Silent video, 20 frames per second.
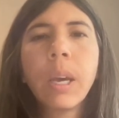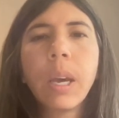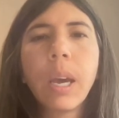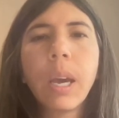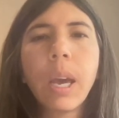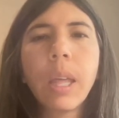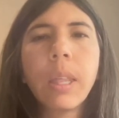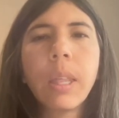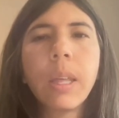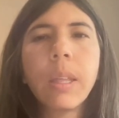
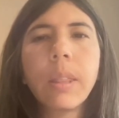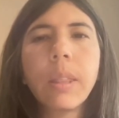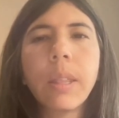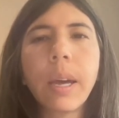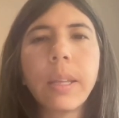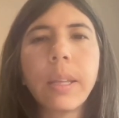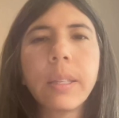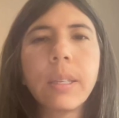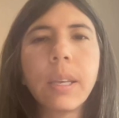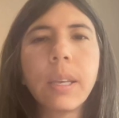and then
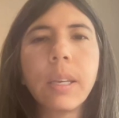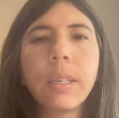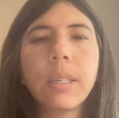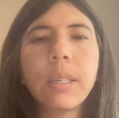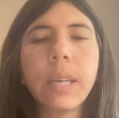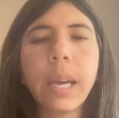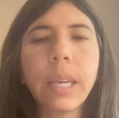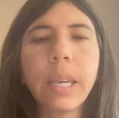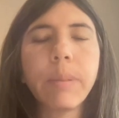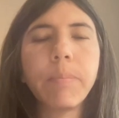that's a
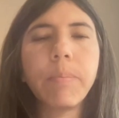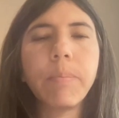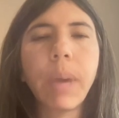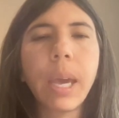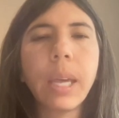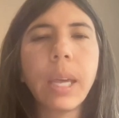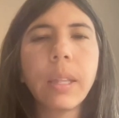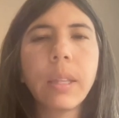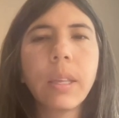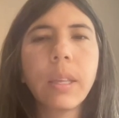
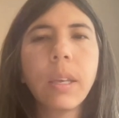checkmate.